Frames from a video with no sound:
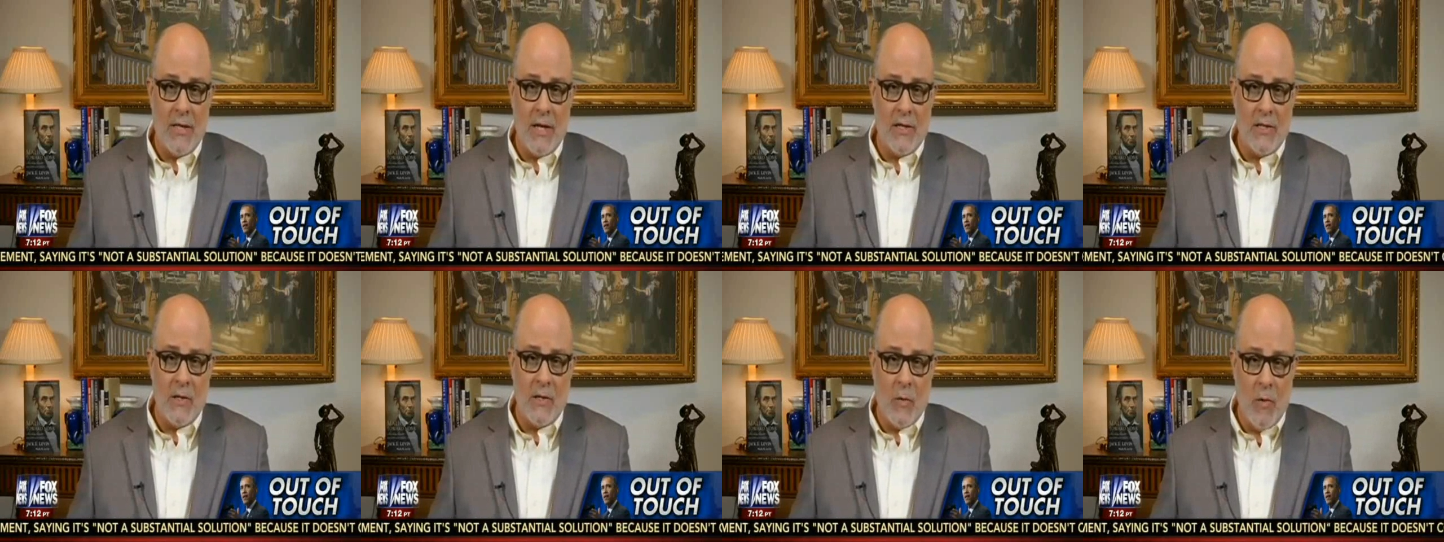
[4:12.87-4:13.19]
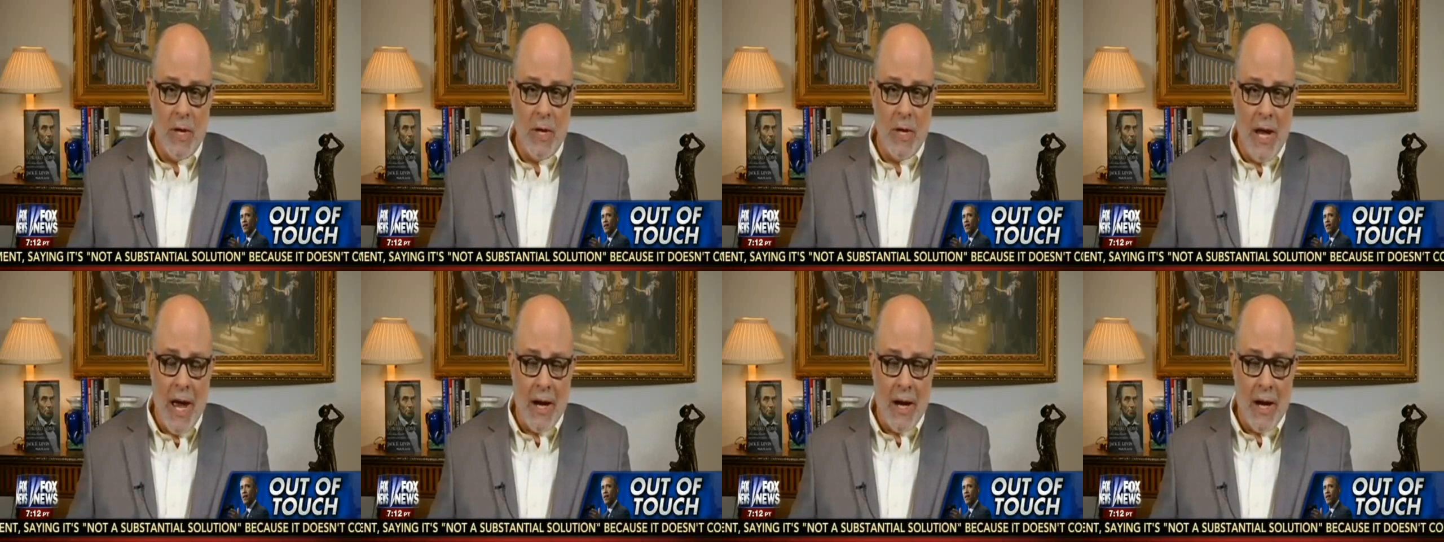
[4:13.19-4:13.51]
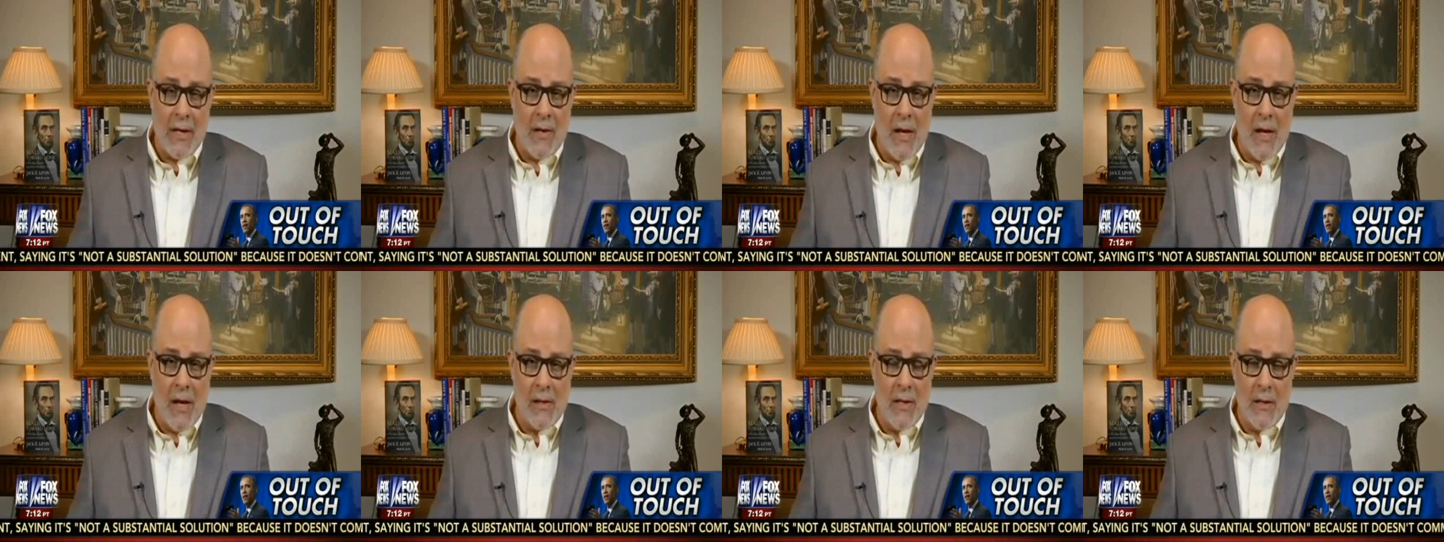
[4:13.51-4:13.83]
He doesn't
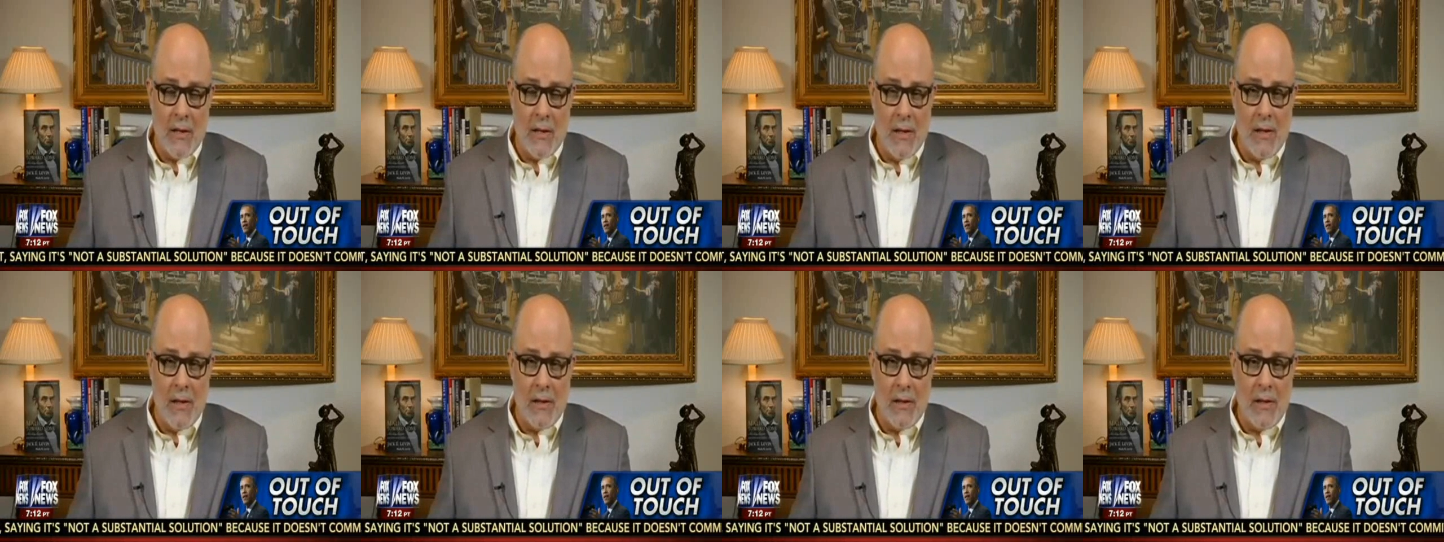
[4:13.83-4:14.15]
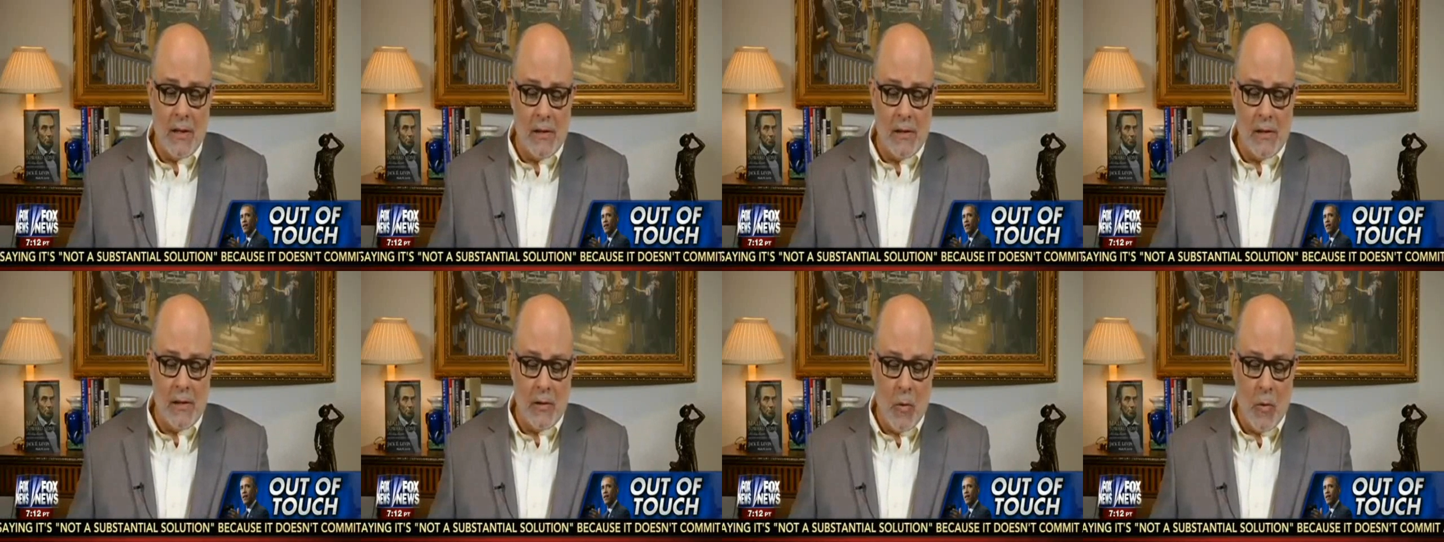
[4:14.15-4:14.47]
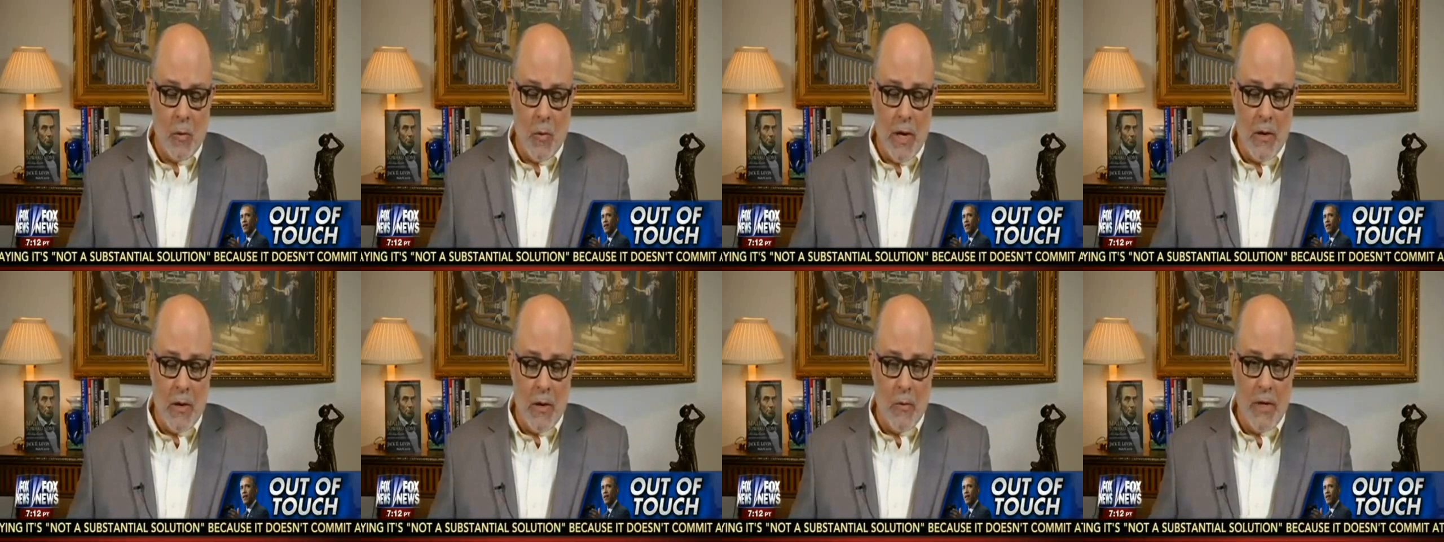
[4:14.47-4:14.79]
react
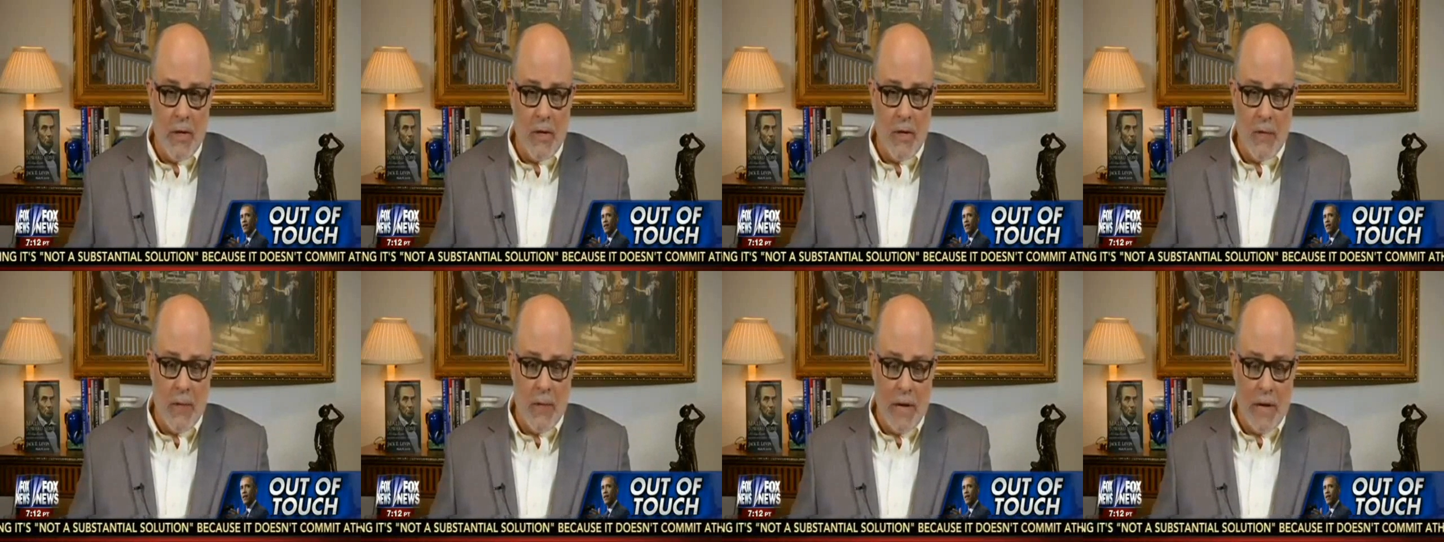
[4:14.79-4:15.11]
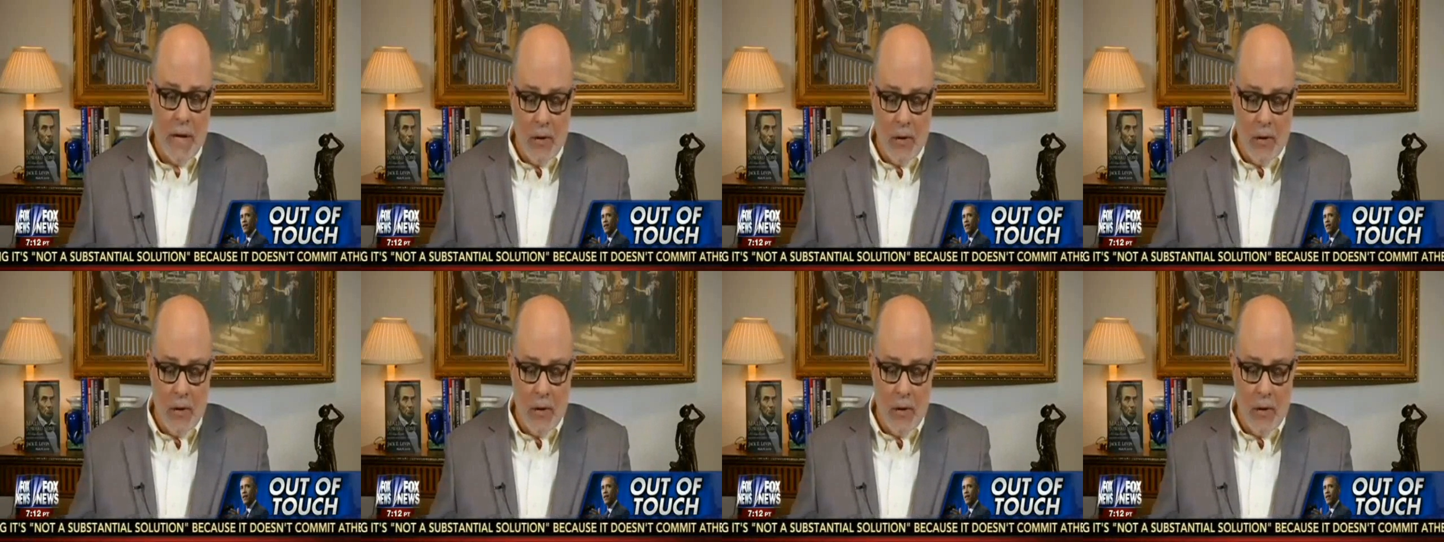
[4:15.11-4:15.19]
the way we do.